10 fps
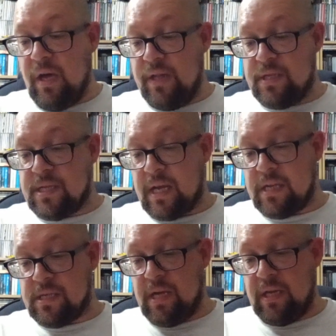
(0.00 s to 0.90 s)
And the second
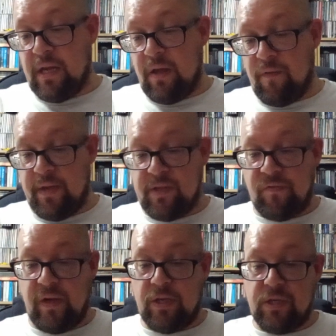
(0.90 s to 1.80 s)
CD on this
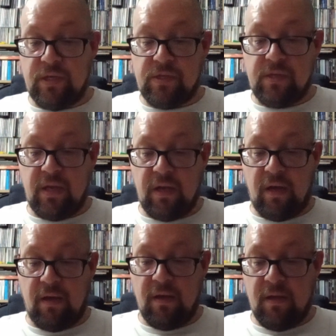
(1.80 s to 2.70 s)
features
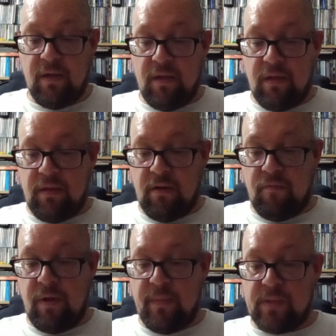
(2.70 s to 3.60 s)
the
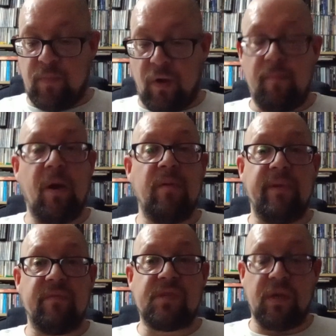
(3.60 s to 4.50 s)
remix by
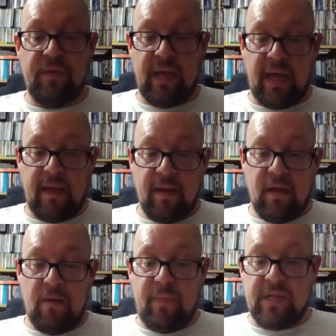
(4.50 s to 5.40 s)
Moby of Sunday,
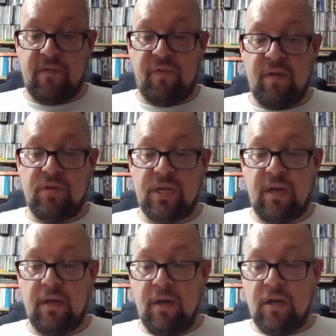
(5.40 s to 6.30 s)
A Better Future,